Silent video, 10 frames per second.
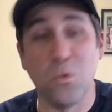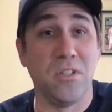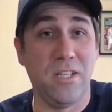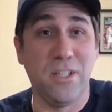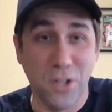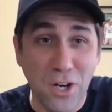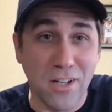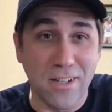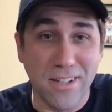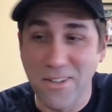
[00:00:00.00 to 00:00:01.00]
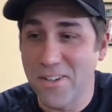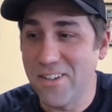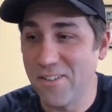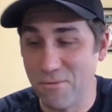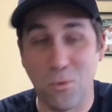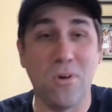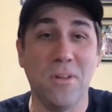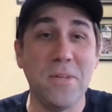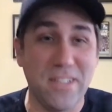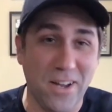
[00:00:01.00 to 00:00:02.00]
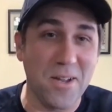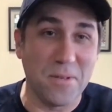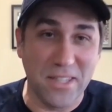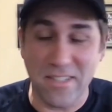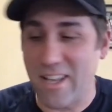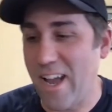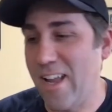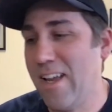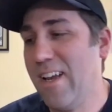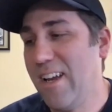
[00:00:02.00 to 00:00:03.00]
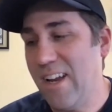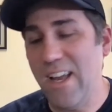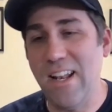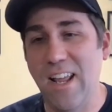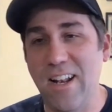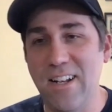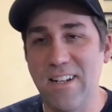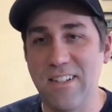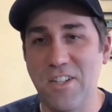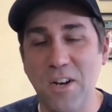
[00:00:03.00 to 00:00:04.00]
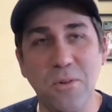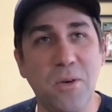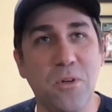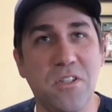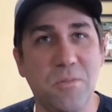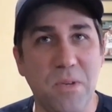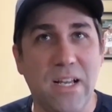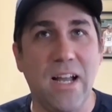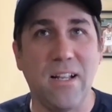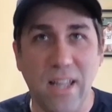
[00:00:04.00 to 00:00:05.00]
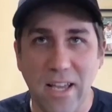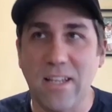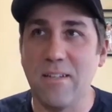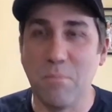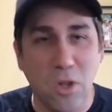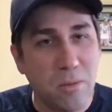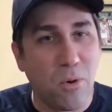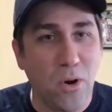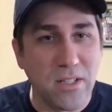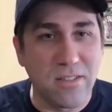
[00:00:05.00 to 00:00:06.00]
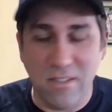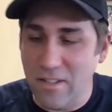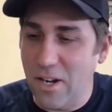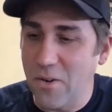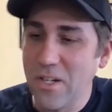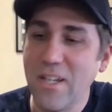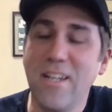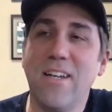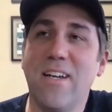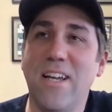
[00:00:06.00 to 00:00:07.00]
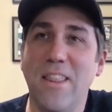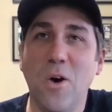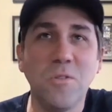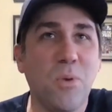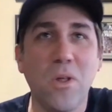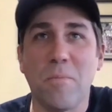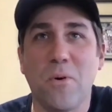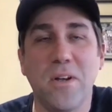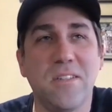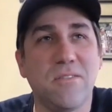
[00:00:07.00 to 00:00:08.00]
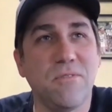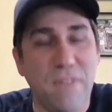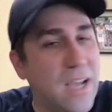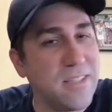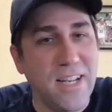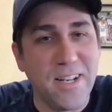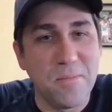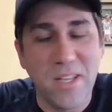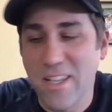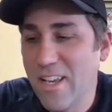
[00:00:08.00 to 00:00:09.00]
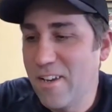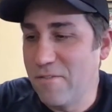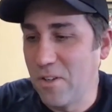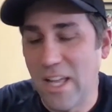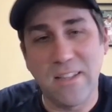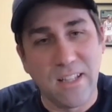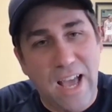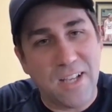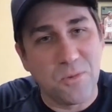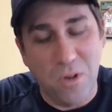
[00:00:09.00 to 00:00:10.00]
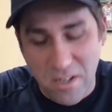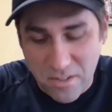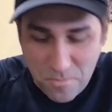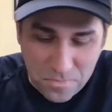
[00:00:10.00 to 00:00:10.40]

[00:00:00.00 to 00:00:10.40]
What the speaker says: was he good? Let me tell you about this guy. And it generally would just be kind of like bullet points, And those bullet points fascinated me. For like the last one